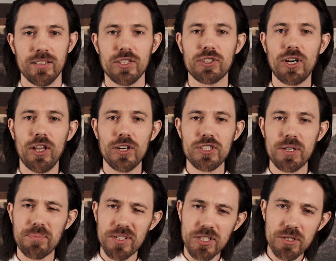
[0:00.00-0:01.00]
The
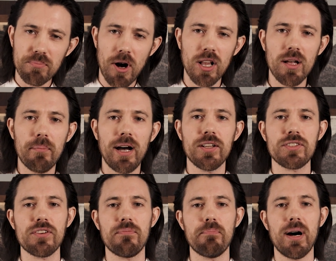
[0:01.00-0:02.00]
scholarships are small
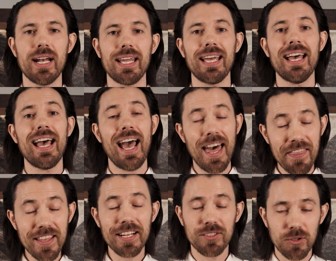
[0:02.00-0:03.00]
amounts of money
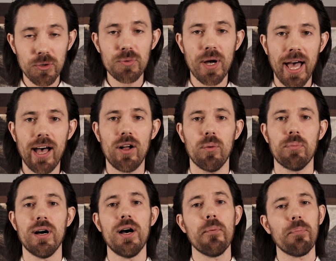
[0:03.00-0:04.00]
and they do help,
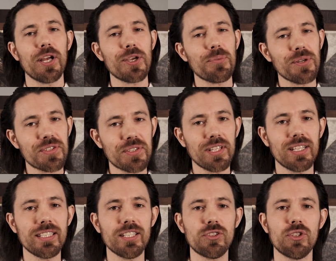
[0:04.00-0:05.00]
but you will
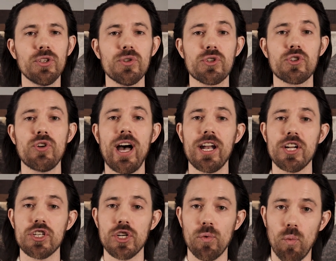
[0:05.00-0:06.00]
still need to use
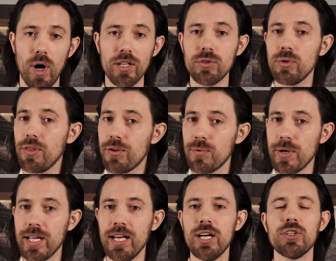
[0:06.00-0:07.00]
strategy one two
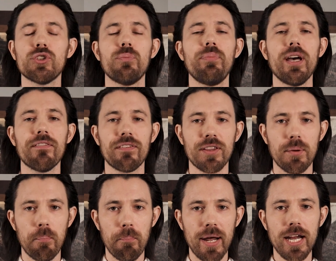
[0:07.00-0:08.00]
three to pay for
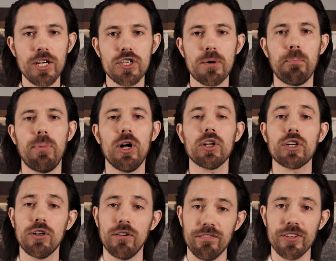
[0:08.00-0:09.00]
the major
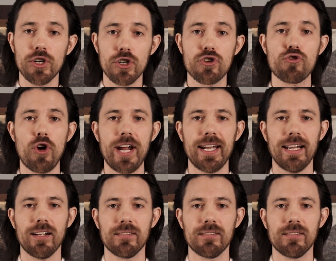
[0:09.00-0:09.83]
bulk of your training.